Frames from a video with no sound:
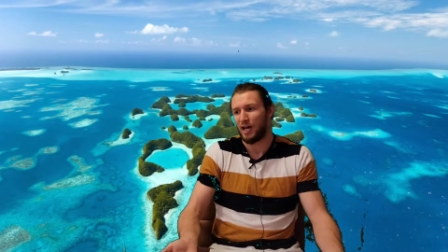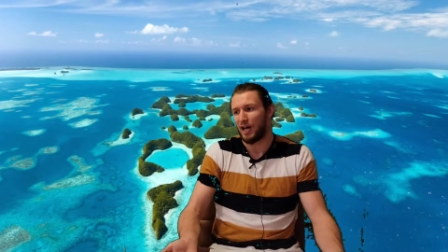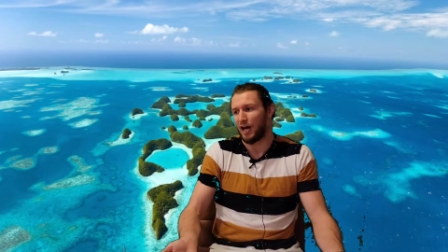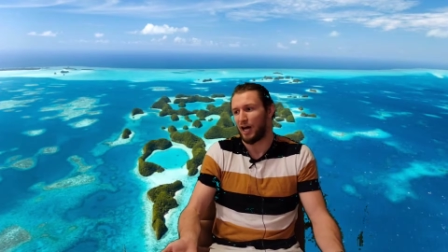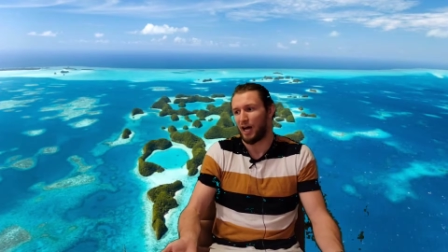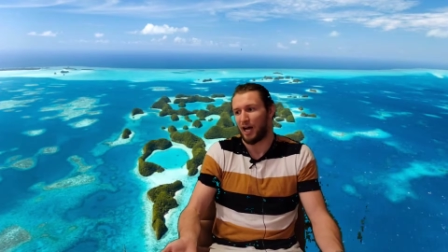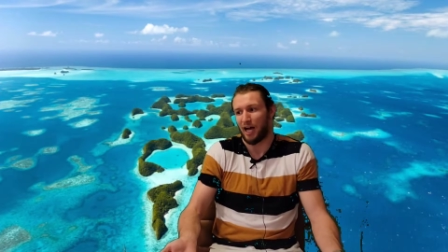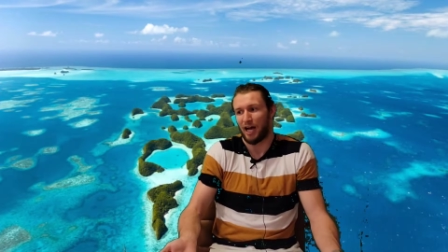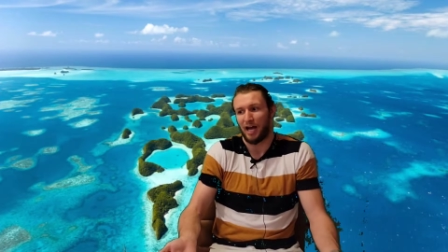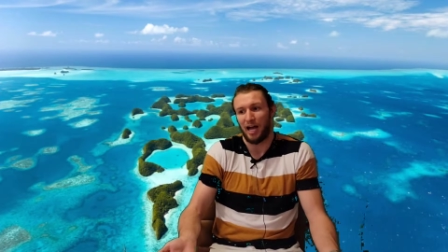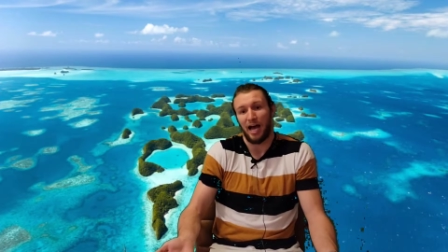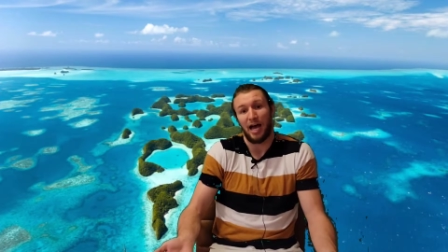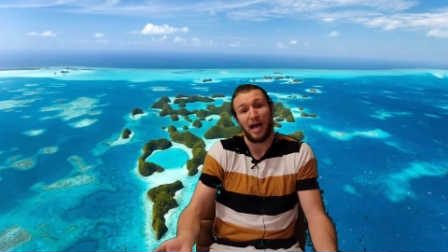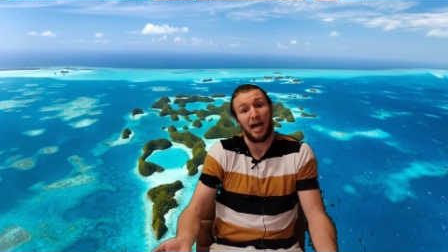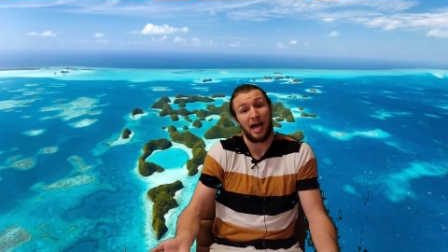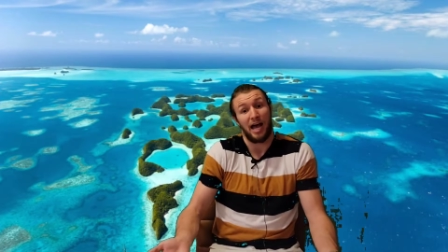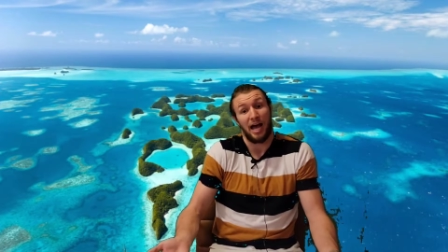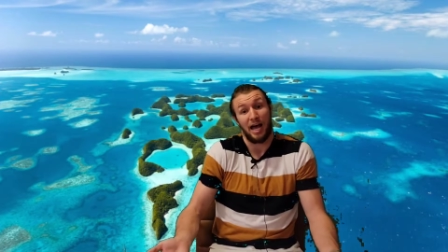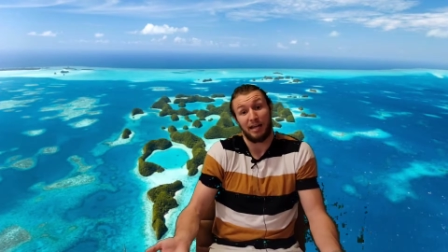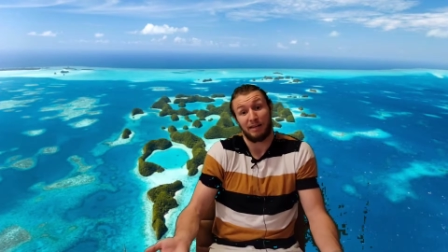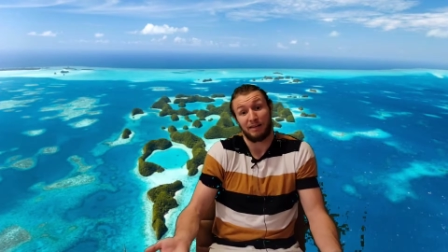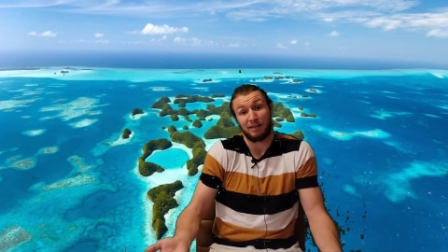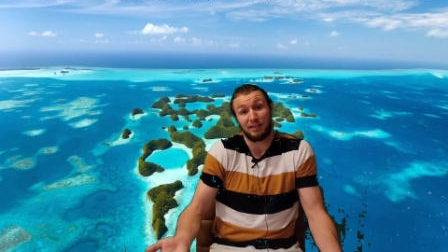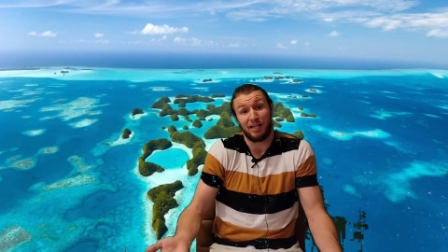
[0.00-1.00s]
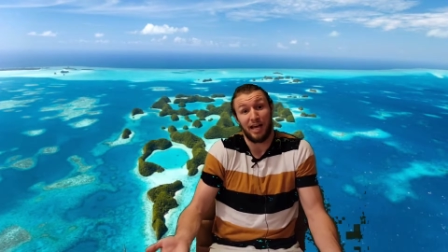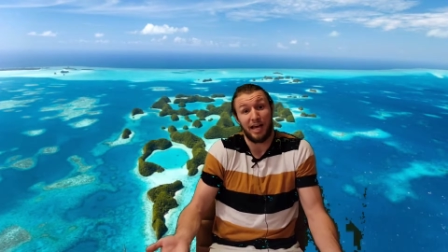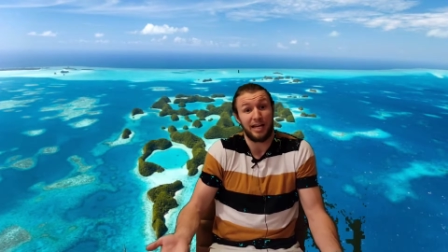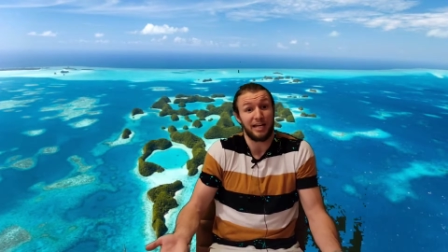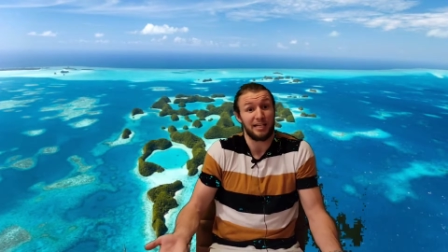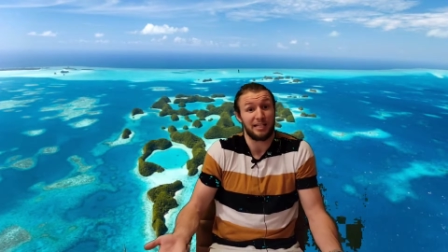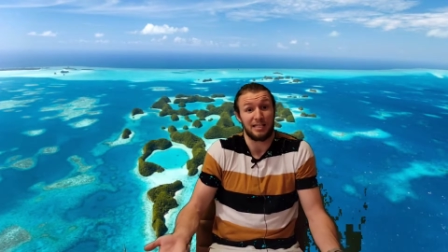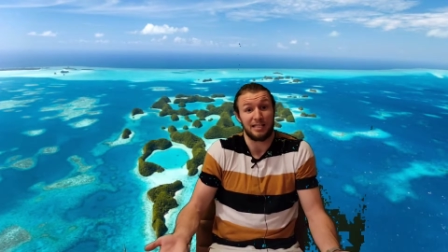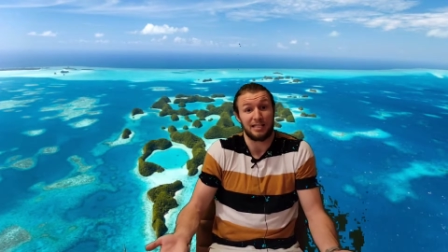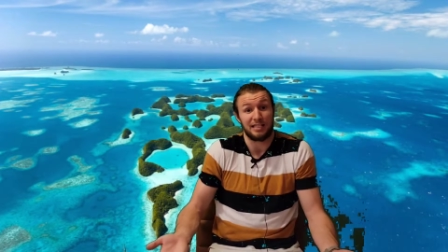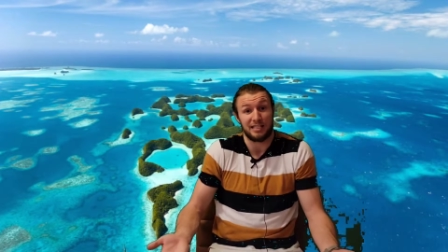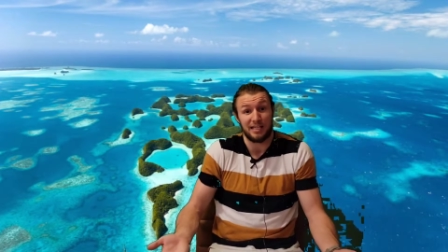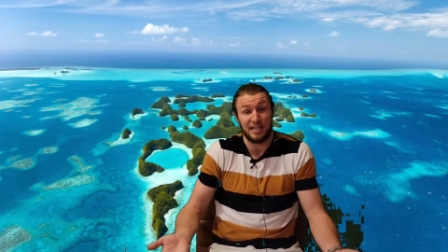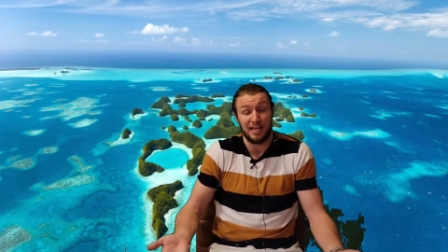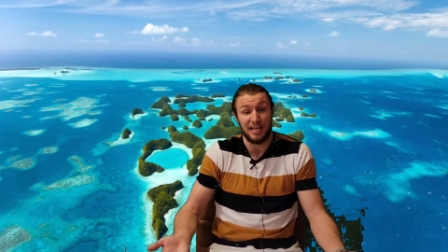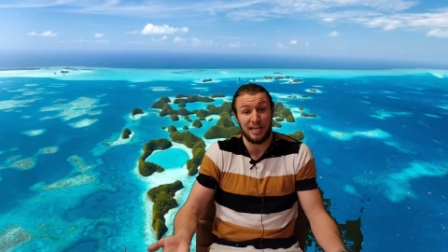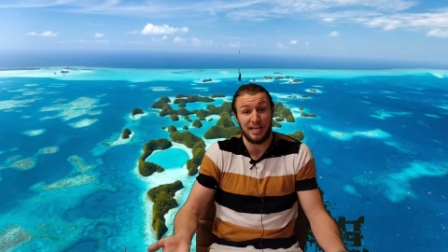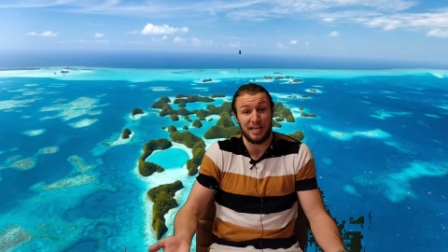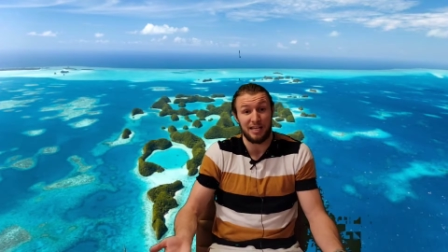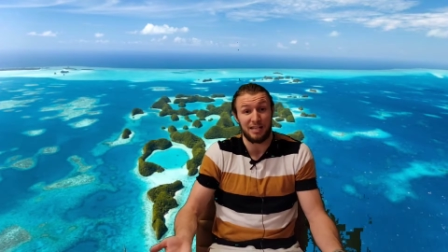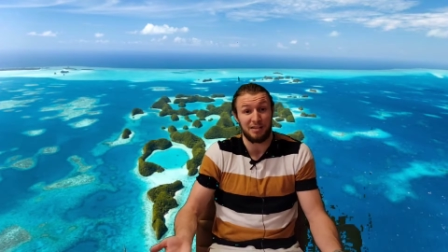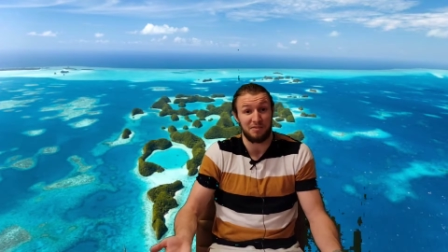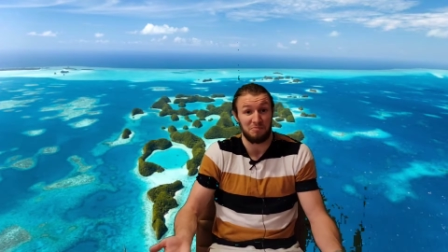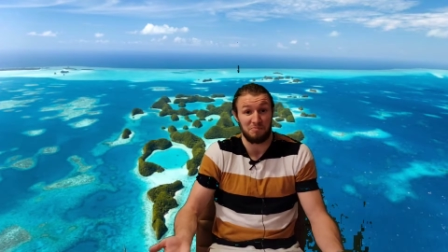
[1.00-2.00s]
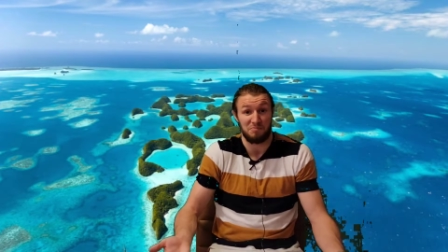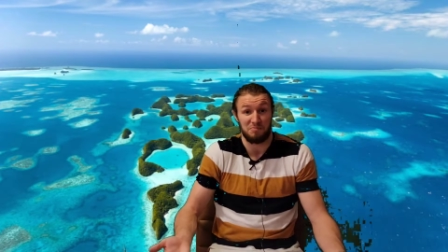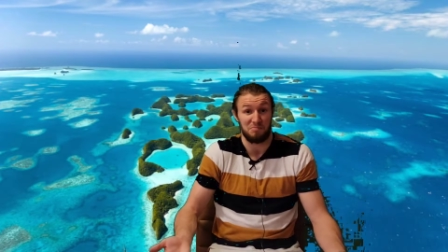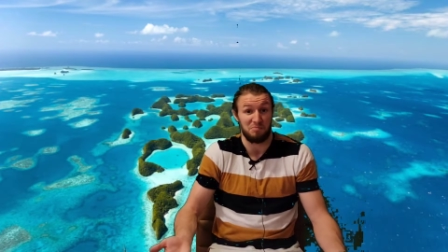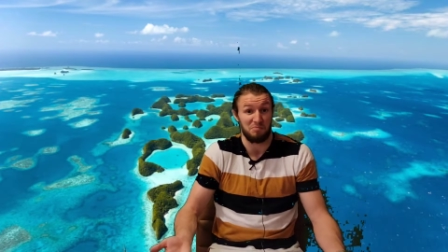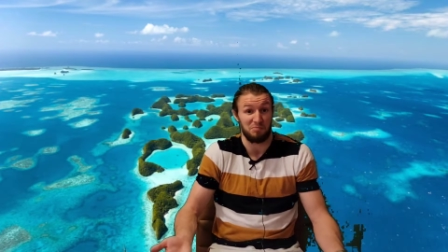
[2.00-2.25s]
I'd like to see